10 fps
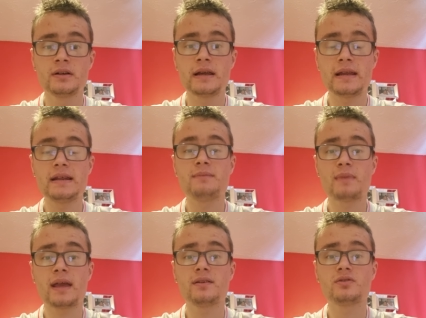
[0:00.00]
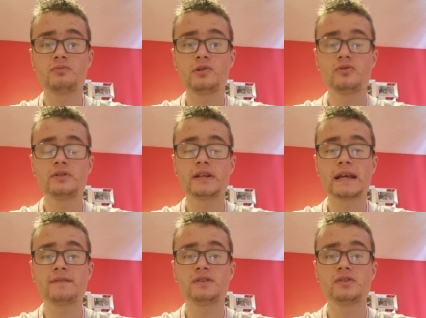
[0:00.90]
he did make some good
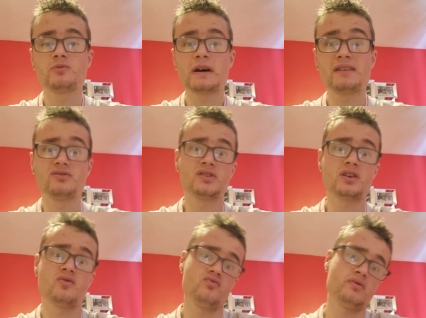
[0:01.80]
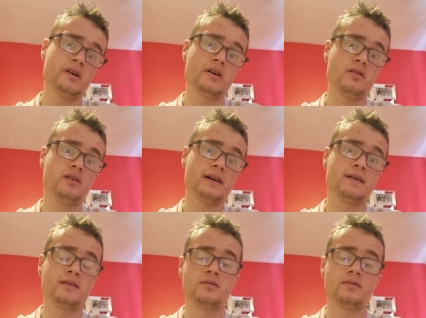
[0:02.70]
saves as well. So really,